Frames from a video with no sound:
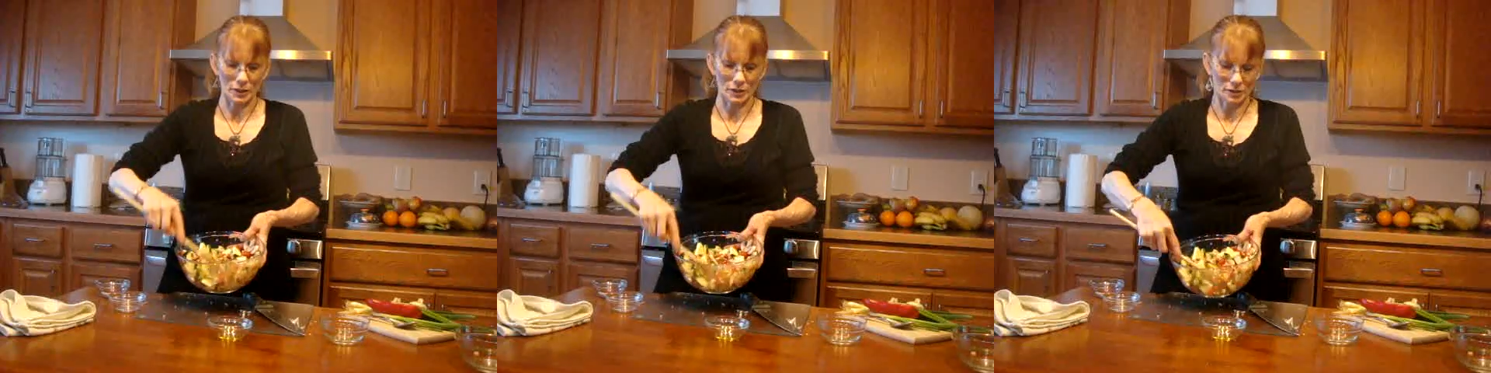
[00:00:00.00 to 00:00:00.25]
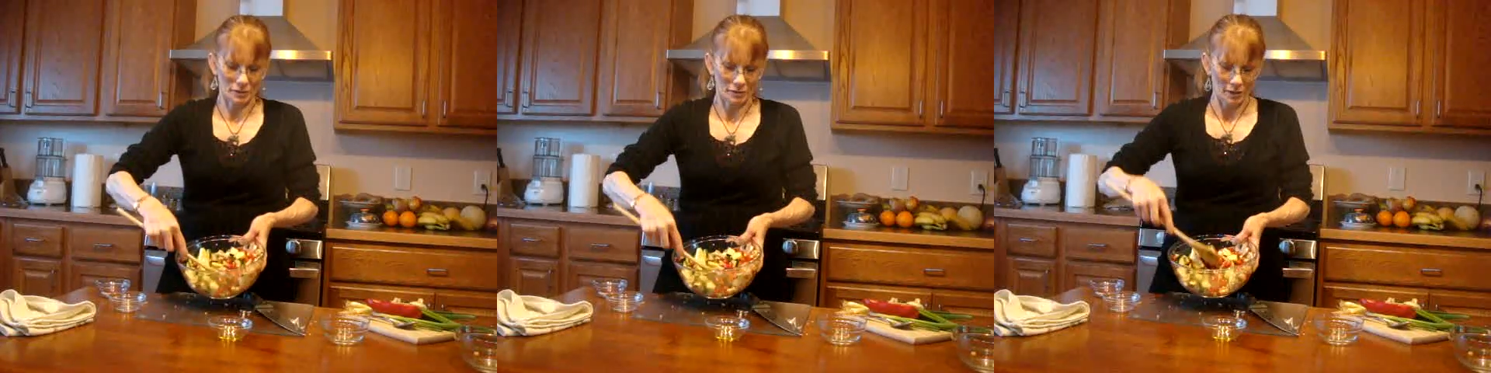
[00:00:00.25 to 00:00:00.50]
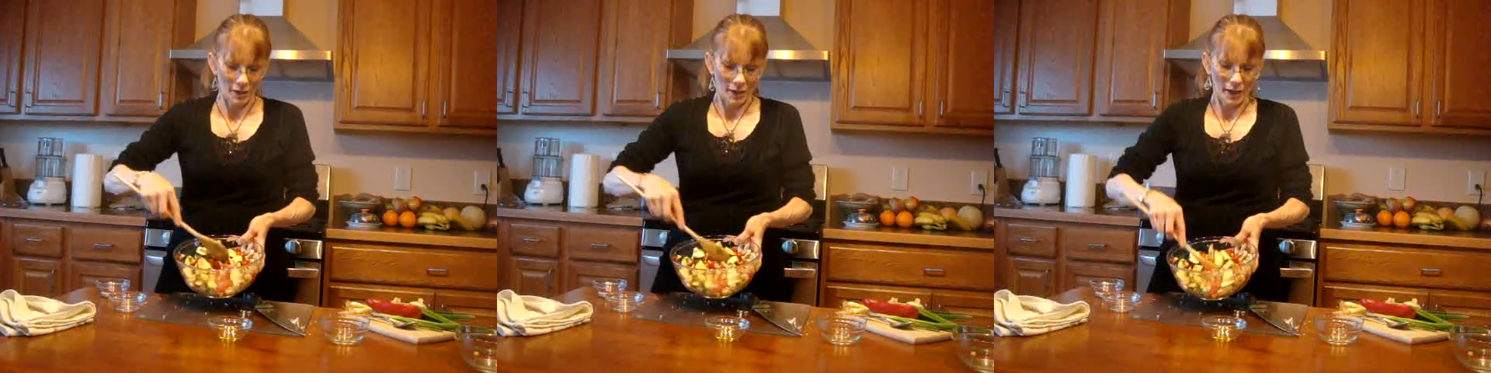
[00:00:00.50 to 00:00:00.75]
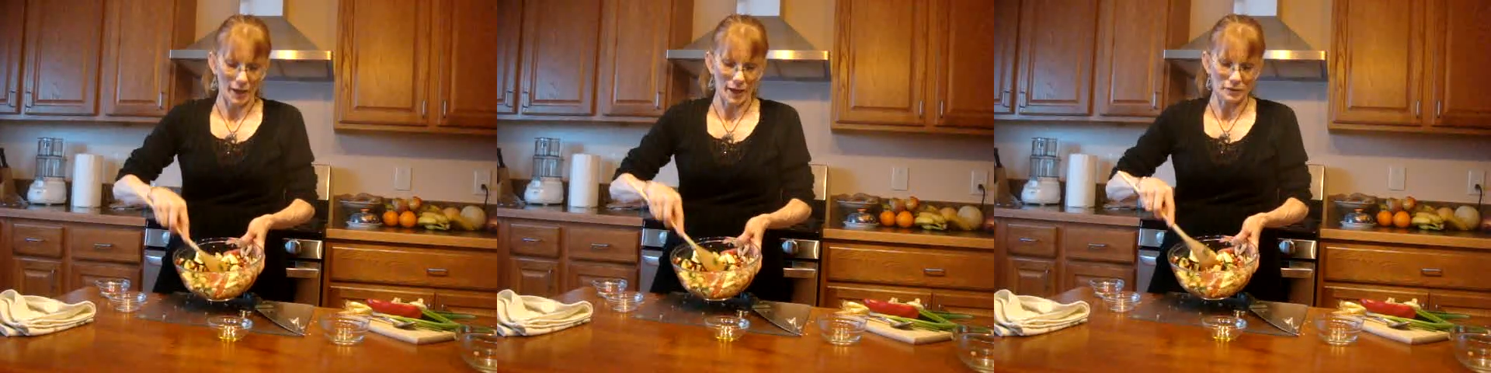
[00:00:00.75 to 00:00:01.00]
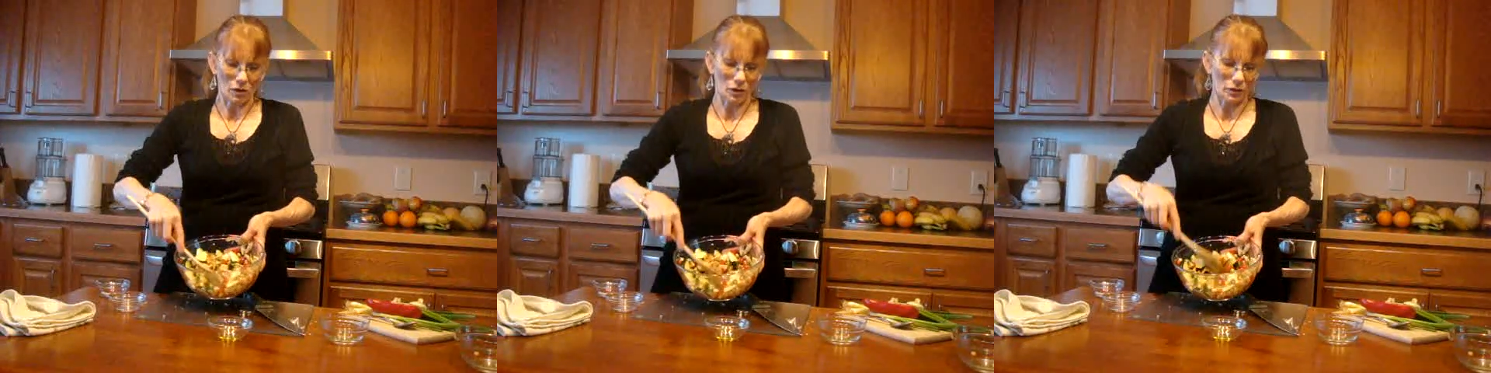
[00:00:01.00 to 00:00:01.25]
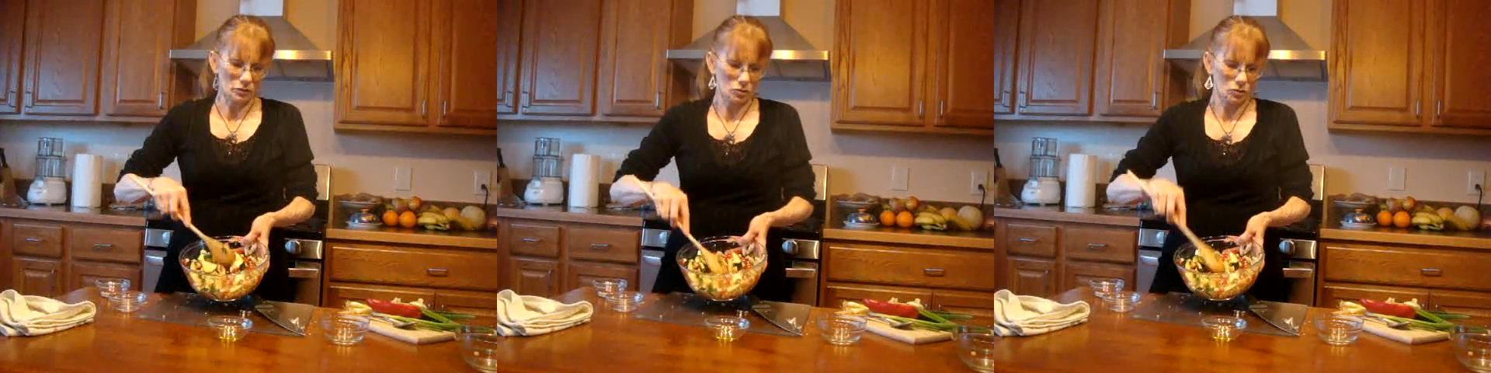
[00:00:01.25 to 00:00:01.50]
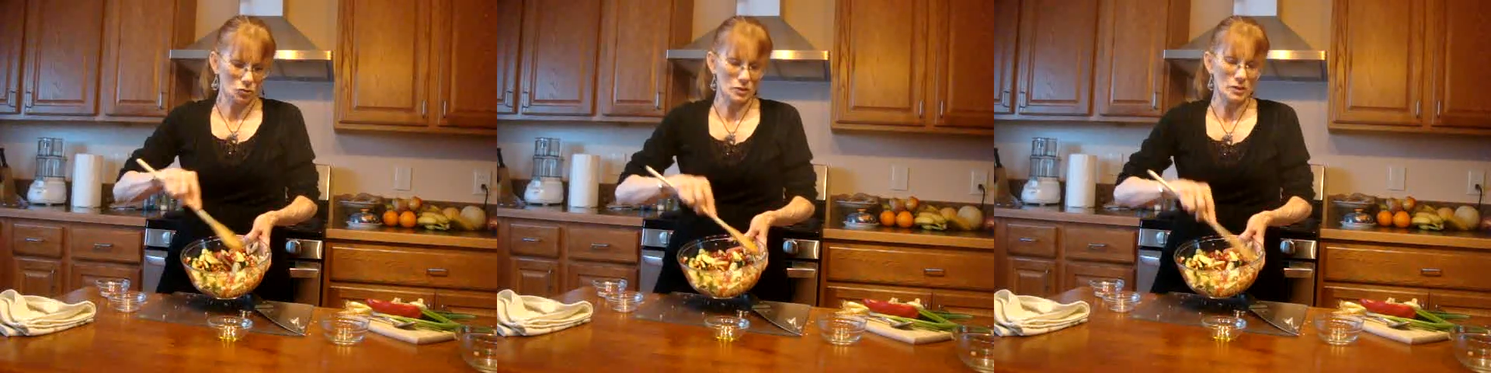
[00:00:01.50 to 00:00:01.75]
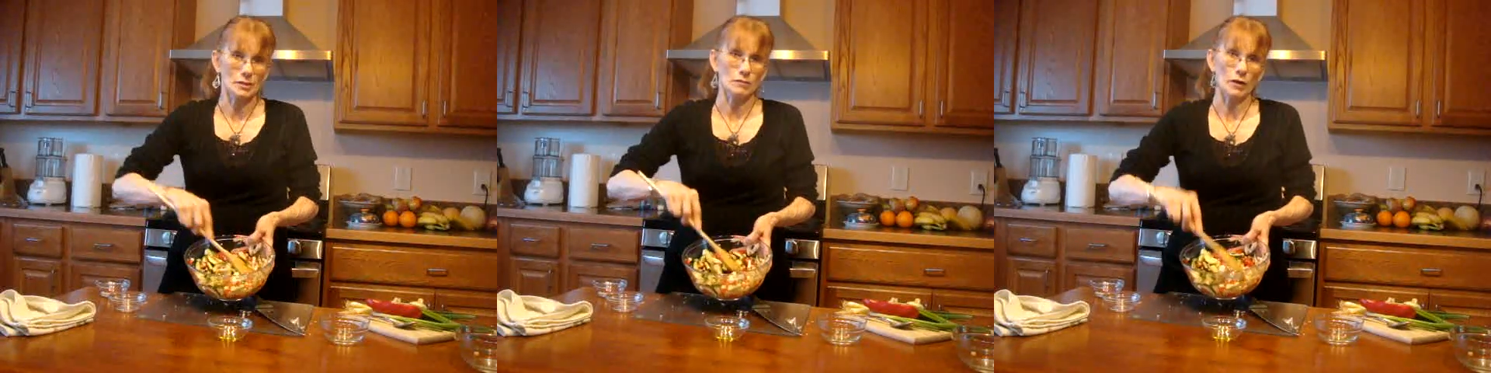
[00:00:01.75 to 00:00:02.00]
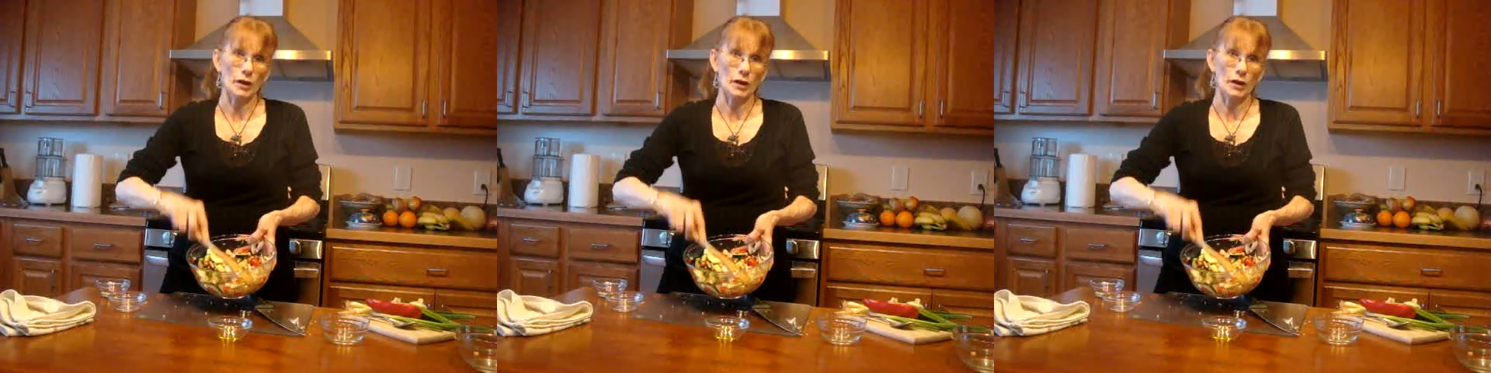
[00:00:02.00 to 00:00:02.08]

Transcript: and it has all the nutrients,